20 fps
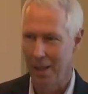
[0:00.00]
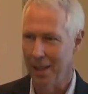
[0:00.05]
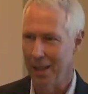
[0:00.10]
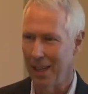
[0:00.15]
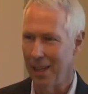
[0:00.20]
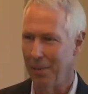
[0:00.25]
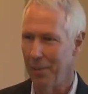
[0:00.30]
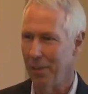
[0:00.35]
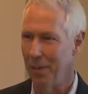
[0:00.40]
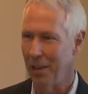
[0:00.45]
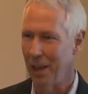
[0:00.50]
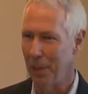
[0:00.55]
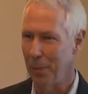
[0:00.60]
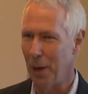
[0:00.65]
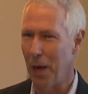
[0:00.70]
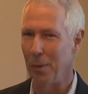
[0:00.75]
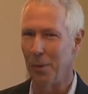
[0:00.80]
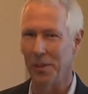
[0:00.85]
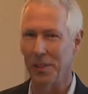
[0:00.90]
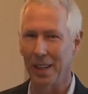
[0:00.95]
I
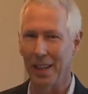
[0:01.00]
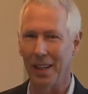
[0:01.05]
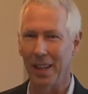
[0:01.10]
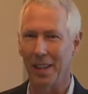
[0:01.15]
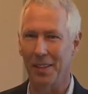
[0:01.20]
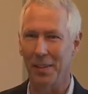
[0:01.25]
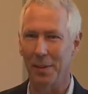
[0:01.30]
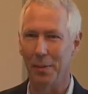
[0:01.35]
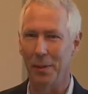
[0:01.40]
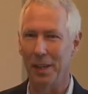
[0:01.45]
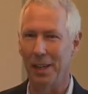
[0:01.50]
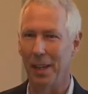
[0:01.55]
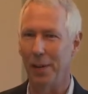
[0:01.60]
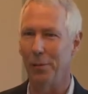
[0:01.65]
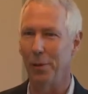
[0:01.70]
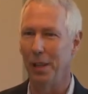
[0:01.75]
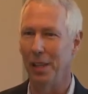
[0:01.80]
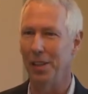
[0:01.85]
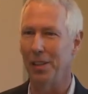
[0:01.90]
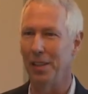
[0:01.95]
promised I'd get some of the
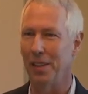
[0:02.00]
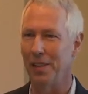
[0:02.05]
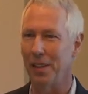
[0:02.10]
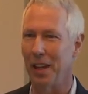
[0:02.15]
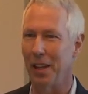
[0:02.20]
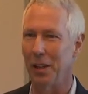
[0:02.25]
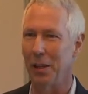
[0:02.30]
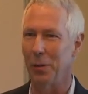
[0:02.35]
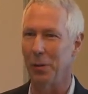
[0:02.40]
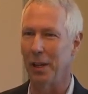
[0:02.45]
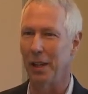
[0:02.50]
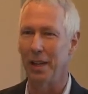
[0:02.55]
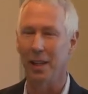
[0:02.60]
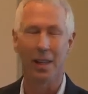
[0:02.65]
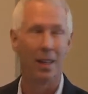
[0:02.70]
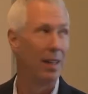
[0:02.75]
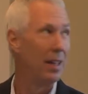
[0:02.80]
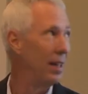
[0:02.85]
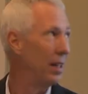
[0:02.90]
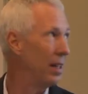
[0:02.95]
definitions out of the way.
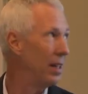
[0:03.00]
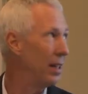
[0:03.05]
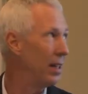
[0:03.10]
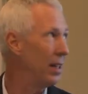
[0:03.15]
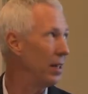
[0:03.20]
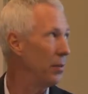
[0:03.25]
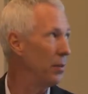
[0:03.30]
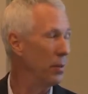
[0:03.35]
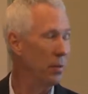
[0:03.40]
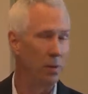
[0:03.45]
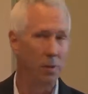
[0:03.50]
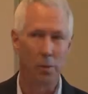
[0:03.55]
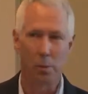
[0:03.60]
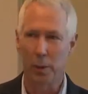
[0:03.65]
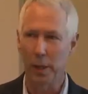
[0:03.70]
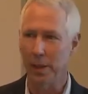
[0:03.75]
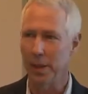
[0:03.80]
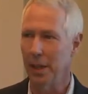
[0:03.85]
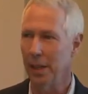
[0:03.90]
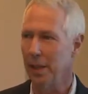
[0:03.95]

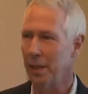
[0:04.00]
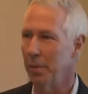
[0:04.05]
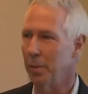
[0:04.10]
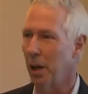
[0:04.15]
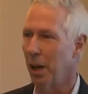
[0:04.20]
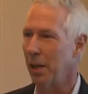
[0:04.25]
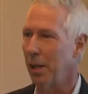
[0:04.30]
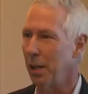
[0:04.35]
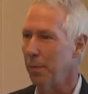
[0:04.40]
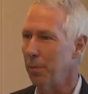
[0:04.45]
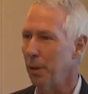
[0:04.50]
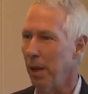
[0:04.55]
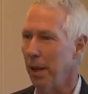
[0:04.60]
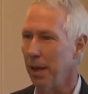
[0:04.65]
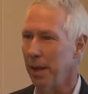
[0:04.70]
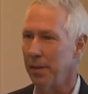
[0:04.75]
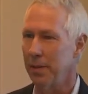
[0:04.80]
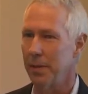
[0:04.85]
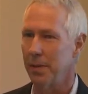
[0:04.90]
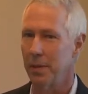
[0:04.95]
We think the
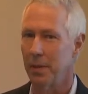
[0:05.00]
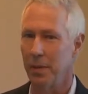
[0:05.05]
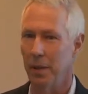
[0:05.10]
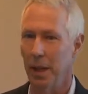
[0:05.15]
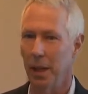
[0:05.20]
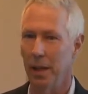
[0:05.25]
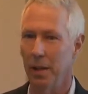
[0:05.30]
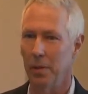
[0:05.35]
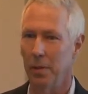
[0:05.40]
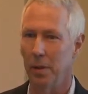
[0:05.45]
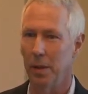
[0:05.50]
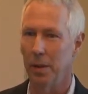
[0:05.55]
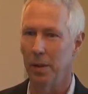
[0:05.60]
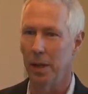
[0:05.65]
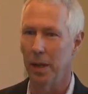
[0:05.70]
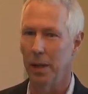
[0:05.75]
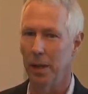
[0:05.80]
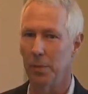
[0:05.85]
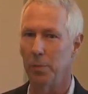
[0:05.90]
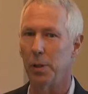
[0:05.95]
marketplace, and
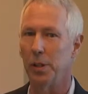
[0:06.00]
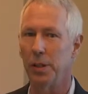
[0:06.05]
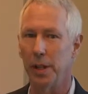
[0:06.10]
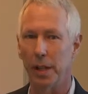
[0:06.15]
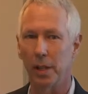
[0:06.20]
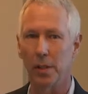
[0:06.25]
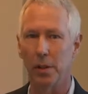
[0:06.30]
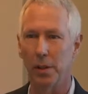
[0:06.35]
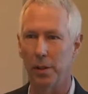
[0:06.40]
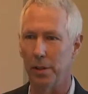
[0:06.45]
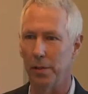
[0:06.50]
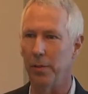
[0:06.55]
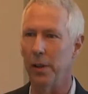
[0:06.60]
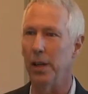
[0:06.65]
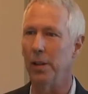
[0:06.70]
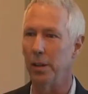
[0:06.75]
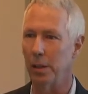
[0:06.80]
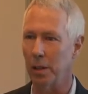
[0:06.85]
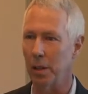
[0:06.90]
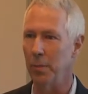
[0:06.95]
in particular the
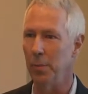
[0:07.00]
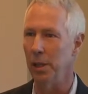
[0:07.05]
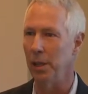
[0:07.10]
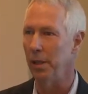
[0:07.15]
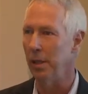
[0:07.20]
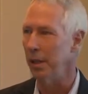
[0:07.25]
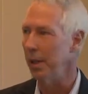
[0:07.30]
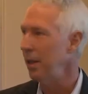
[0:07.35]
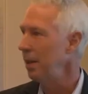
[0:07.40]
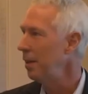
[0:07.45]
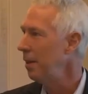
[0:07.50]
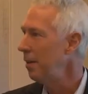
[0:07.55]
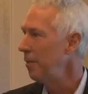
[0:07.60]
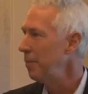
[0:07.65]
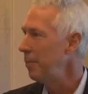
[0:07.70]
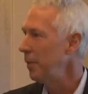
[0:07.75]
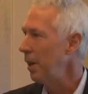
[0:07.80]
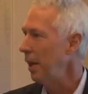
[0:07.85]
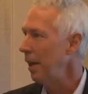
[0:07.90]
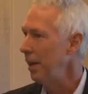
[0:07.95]
vendor community,
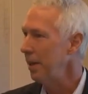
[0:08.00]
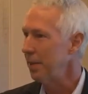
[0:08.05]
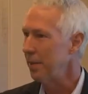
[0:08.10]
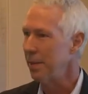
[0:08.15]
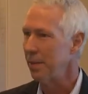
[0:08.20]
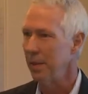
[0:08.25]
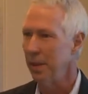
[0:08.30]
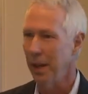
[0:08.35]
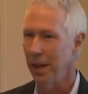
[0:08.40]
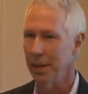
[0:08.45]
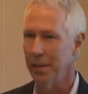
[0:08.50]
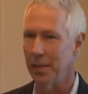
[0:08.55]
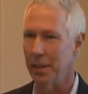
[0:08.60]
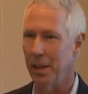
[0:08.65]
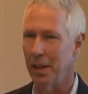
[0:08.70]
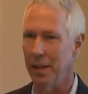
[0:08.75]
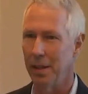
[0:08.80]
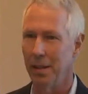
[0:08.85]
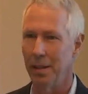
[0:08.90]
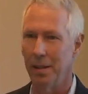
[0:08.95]
has
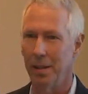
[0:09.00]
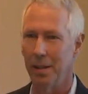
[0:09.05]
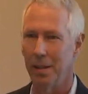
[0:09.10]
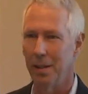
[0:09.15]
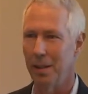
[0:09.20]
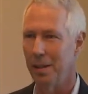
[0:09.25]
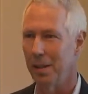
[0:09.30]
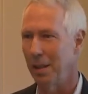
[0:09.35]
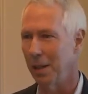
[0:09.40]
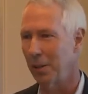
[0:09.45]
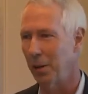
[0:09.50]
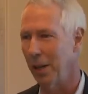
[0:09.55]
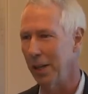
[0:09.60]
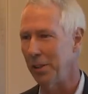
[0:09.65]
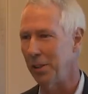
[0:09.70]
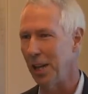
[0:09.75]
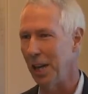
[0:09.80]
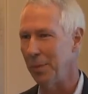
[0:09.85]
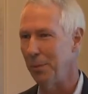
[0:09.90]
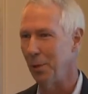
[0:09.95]
done a
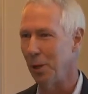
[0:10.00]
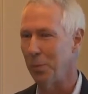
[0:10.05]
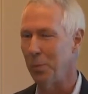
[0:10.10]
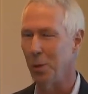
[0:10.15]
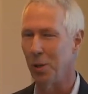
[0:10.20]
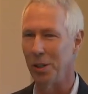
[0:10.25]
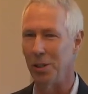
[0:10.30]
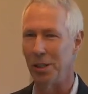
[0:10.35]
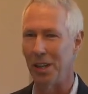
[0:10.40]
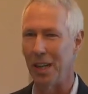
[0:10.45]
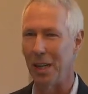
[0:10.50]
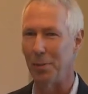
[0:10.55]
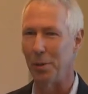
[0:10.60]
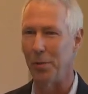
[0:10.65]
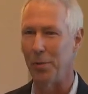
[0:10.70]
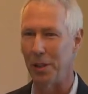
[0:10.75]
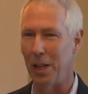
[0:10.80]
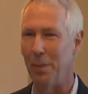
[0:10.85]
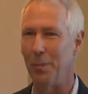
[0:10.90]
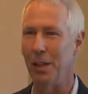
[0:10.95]
great job or a poor job
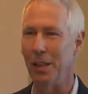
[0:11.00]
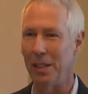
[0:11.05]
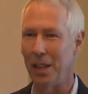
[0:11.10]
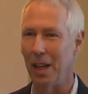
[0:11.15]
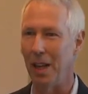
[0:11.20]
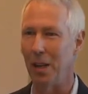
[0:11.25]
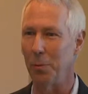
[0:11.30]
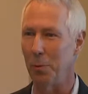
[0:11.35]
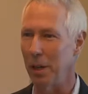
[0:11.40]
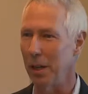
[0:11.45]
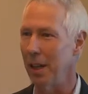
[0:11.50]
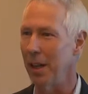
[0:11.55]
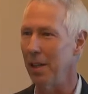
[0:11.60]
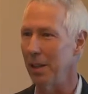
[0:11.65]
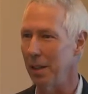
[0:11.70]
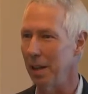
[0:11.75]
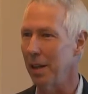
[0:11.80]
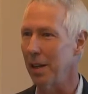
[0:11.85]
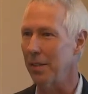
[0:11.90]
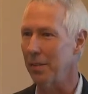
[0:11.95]
of dumbing down what
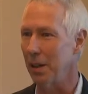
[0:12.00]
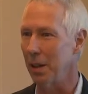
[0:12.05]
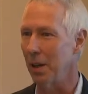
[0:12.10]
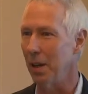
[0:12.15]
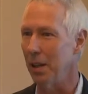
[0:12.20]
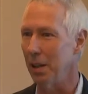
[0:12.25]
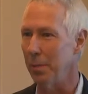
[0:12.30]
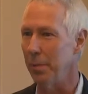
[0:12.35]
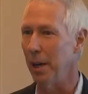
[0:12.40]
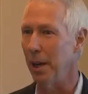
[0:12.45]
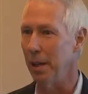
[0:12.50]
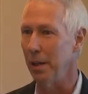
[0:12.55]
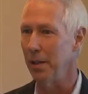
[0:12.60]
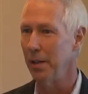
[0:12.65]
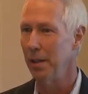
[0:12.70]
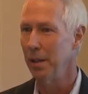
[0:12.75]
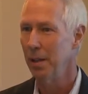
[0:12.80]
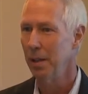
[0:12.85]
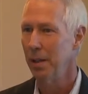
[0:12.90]
analytics are all about.